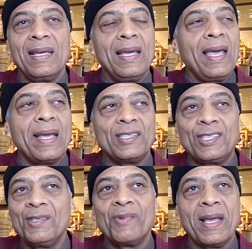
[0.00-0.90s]
And
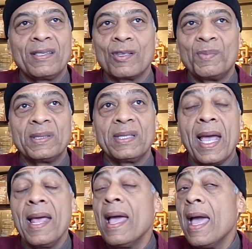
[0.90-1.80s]
she raised so much
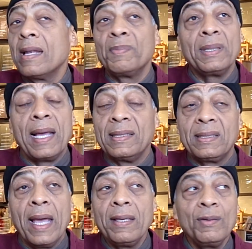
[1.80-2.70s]
that, and to
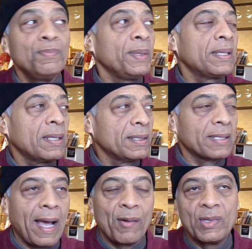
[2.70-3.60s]
tell you, because
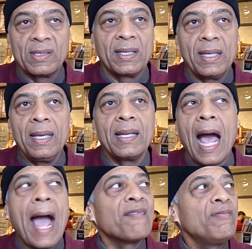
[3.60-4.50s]
I was a kid,
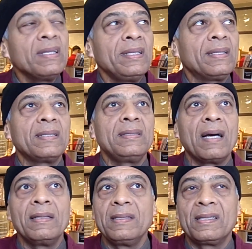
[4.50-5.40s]
I really couldn't
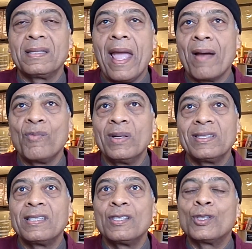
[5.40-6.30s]
understand what
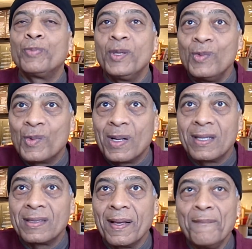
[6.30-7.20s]
the dispute was.
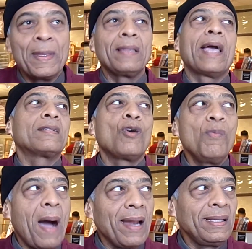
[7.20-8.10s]
Like
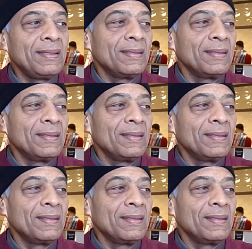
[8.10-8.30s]
nobody